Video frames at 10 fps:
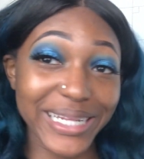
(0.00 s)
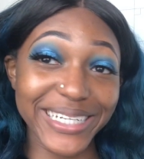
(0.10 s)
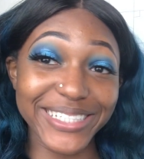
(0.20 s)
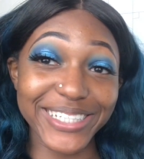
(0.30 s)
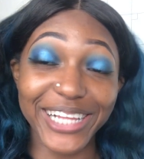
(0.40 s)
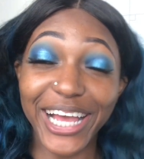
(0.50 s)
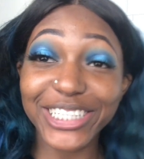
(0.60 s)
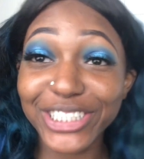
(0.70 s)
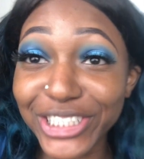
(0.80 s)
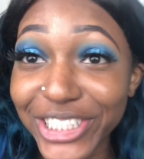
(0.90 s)
these
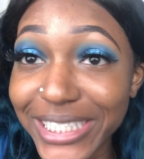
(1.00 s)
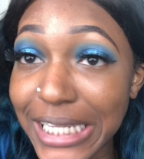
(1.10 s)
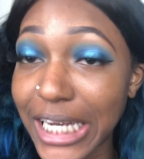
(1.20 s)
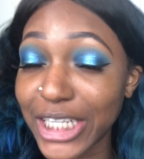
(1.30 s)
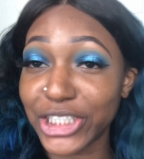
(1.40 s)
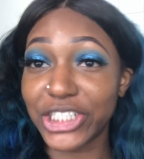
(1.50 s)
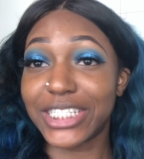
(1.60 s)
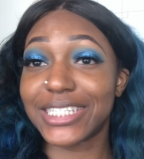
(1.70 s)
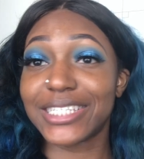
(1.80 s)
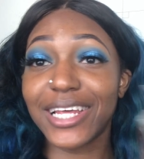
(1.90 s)
lashes is
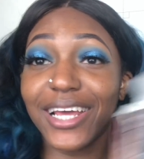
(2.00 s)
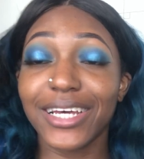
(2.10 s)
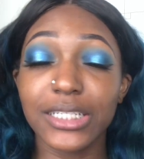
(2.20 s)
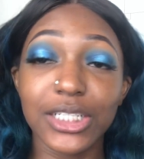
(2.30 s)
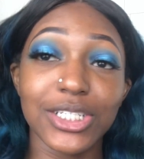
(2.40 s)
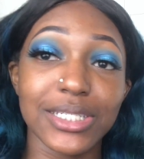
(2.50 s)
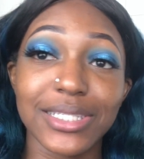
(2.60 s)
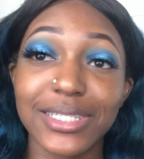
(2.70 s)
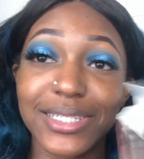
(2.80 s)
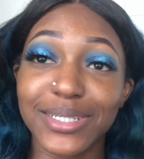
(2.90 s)
delicious. They
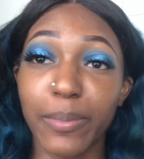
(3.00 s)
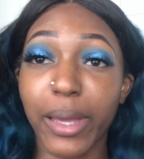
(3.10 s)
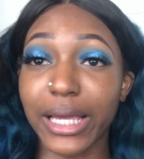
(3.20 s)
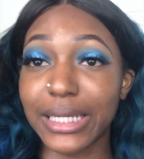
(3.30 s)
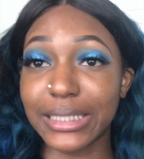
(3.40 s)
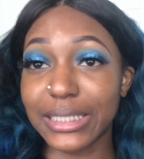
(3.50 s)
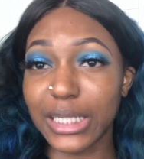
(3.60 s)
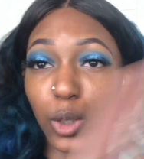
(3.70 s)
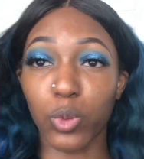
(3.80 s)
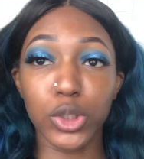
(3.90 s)
just making
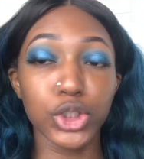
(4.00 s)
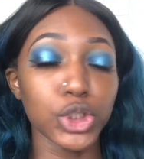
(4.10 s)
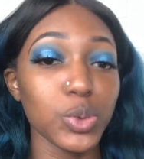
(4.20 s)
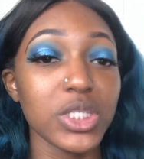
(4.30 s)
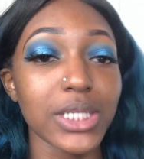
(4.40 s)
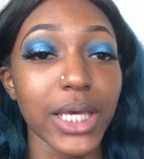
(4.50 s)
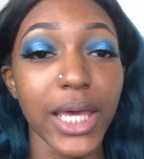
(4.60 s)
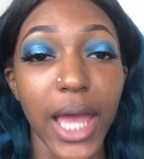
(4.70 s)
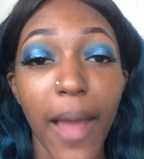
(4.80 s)
it look real juicy.